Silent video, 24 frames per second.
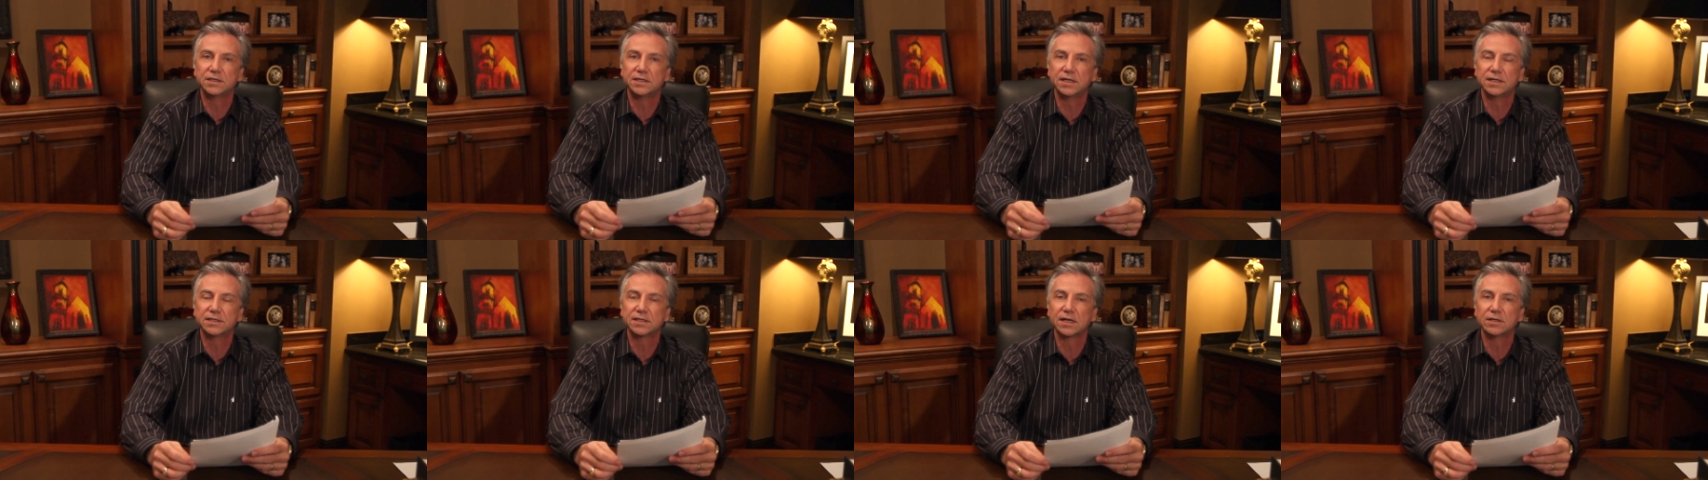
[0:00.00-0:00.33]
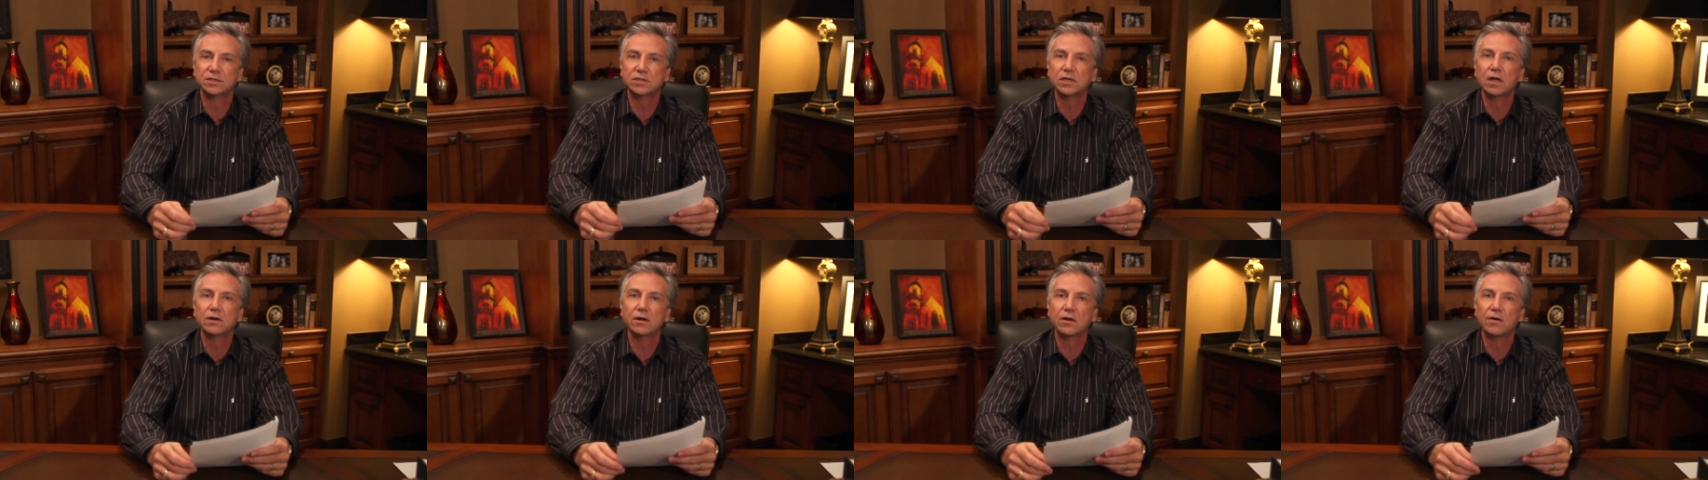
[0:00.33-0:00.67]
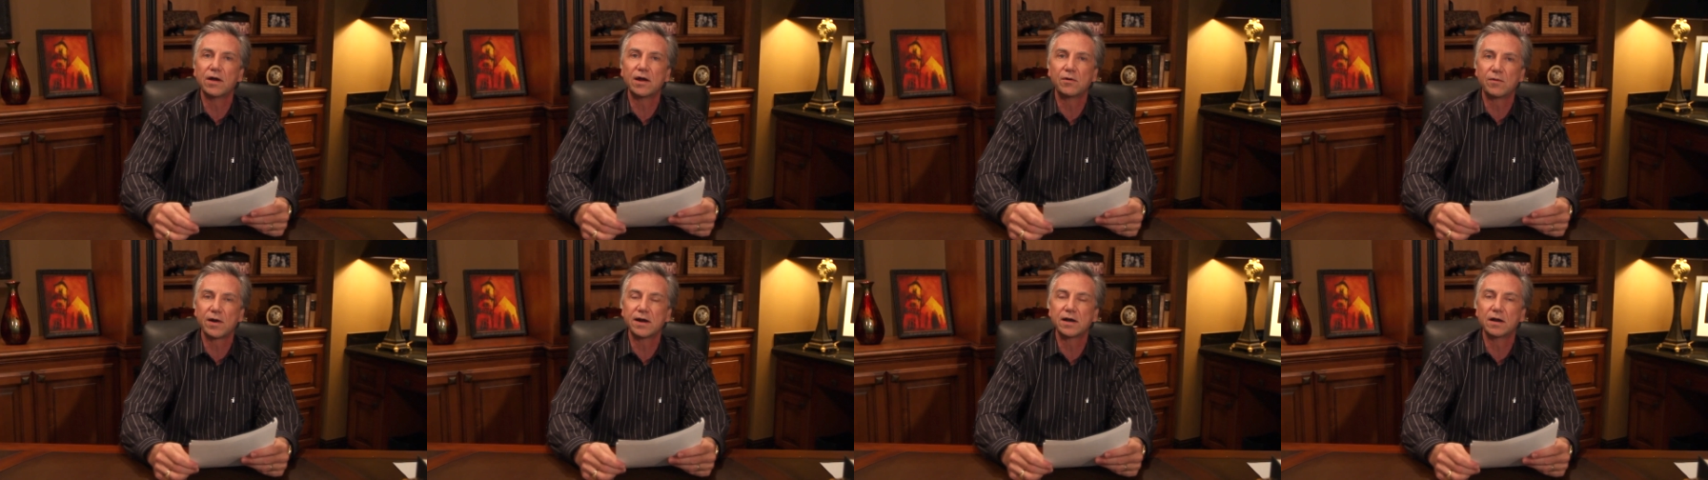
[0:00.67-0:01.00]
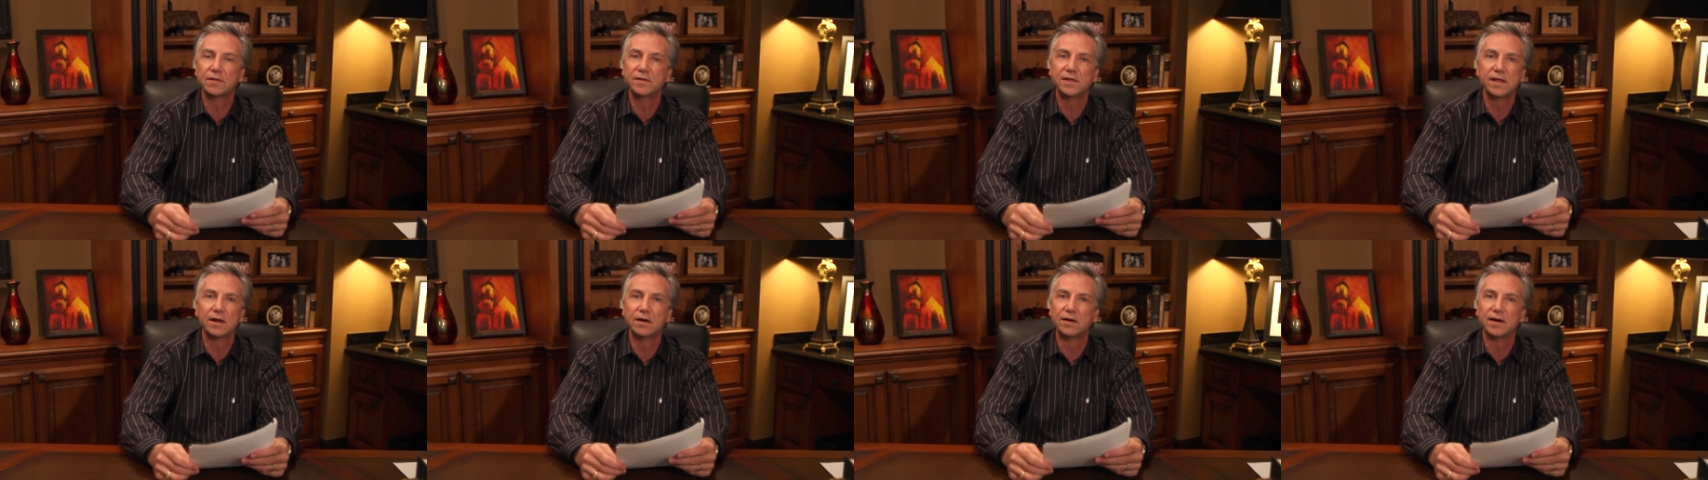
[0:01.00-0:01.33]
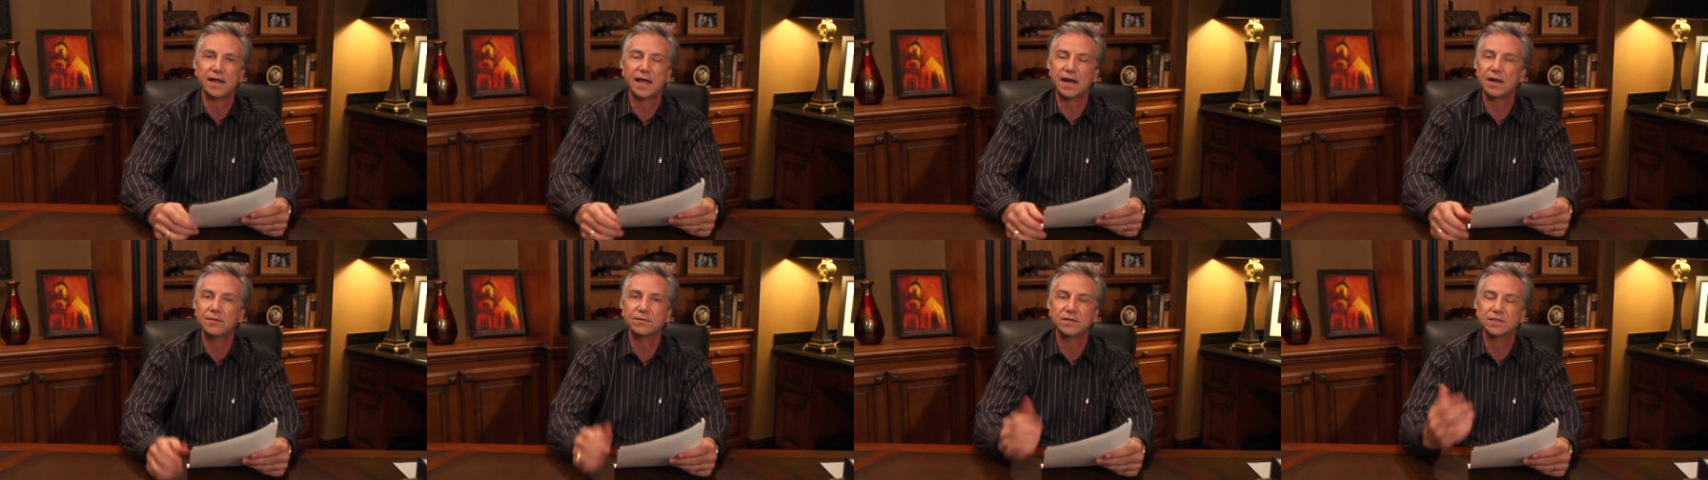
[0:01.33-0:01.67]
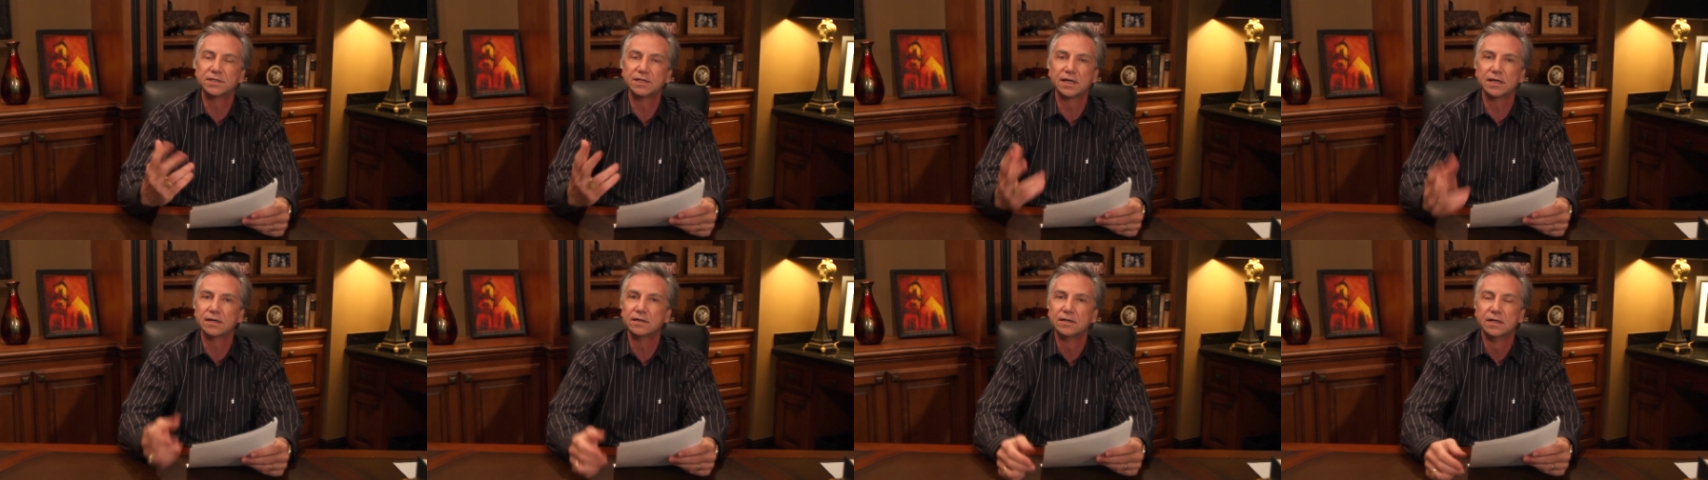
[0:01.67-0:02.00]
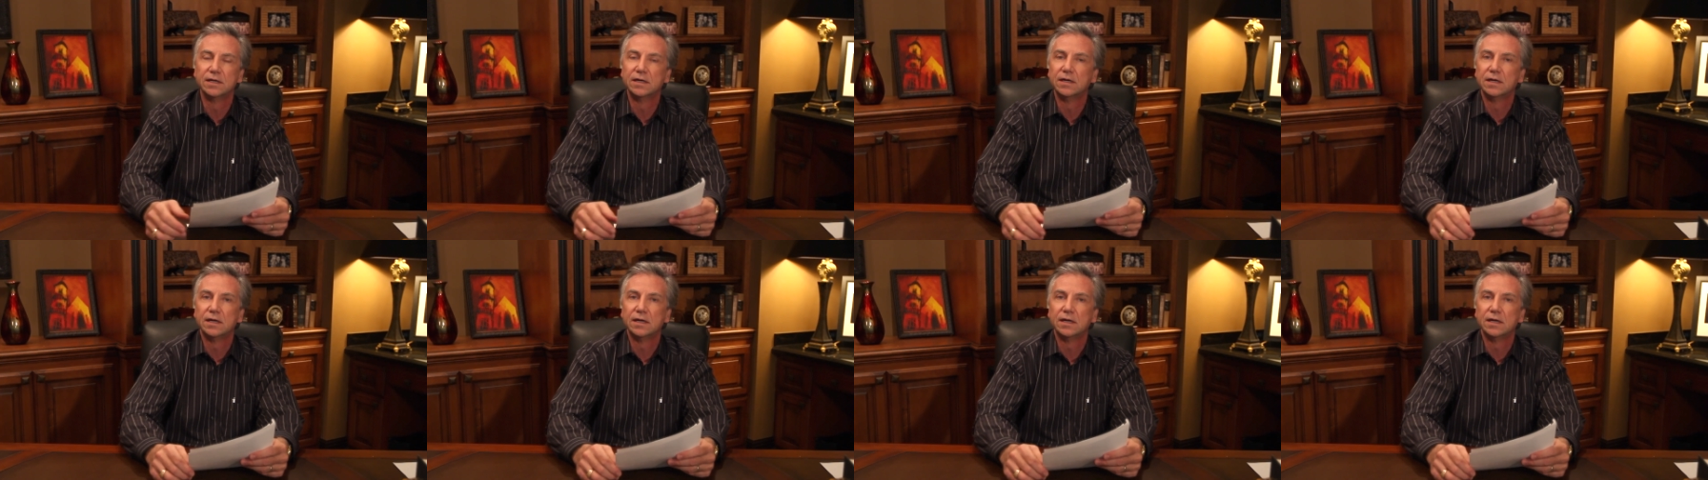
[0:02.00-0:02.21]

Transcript: she says, No, no, I read it on the internet. It was, uh,